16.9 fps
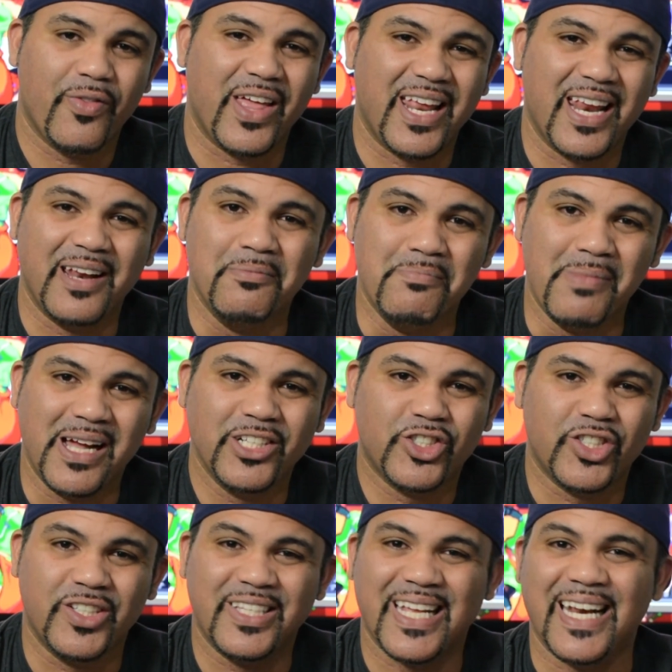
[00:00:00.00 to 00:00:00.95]
they didn't
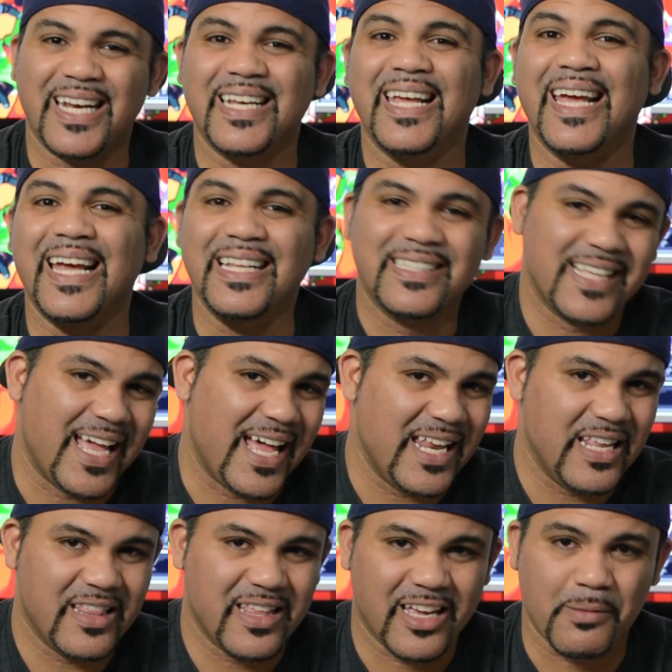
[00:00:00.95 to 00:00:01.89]
mention, they didn't hint
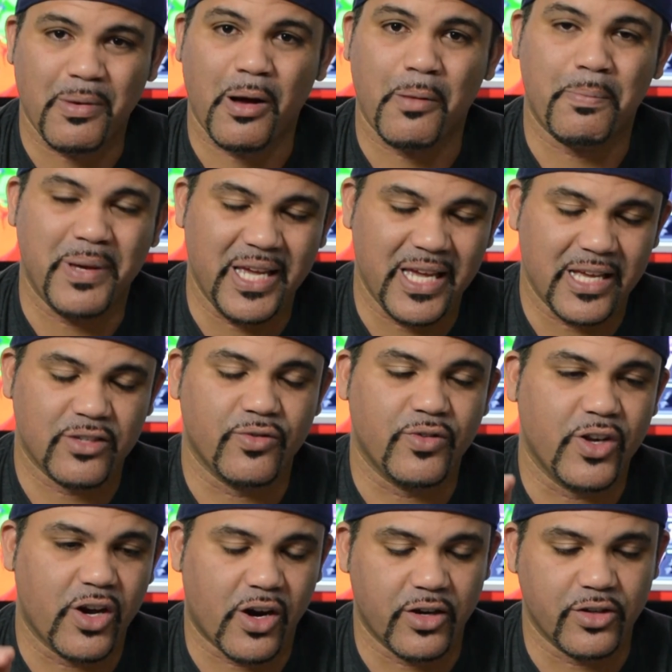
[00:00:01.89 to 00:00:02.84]
anything about
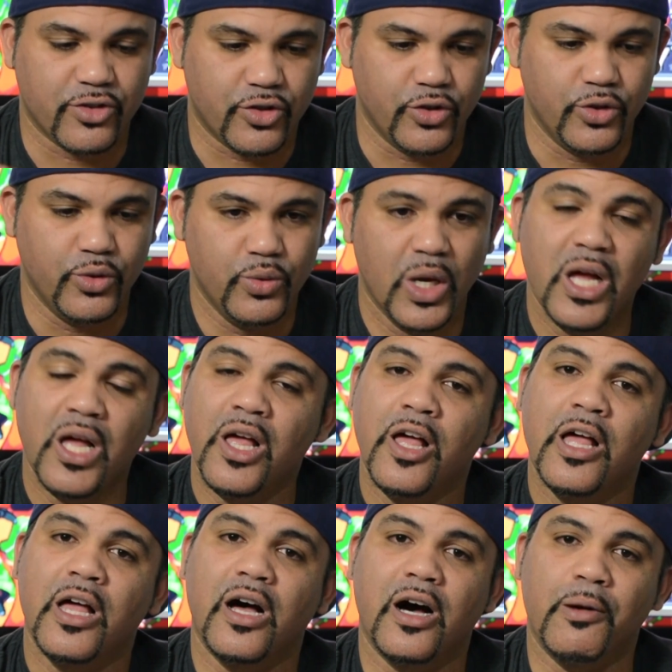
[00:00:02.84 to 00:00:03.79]
PSVR
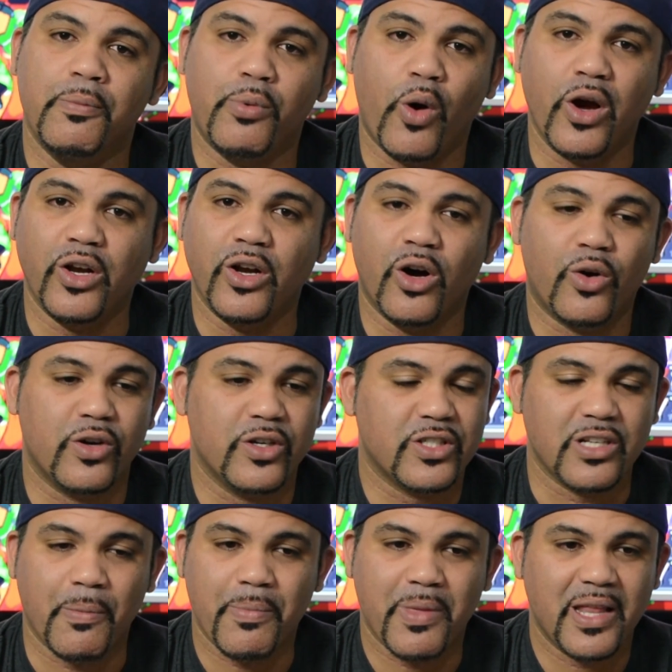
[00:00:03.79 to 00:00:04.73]
2.0 or
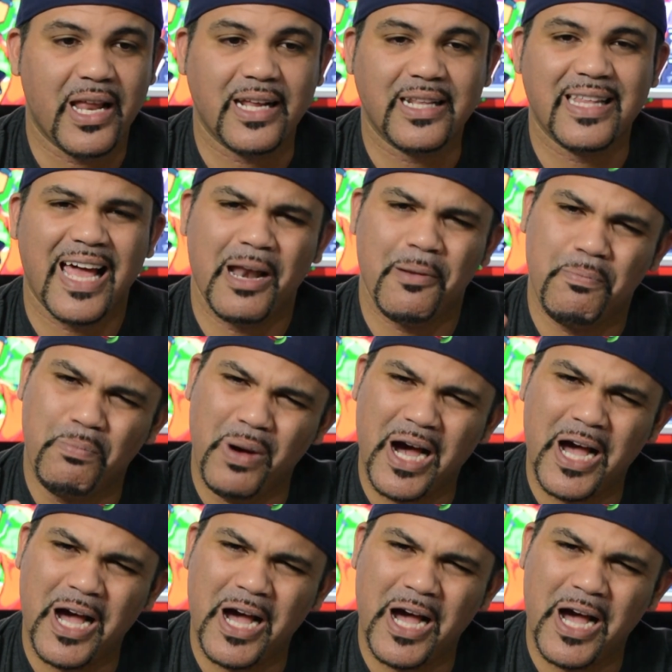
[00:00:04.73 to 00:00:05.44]
something like that.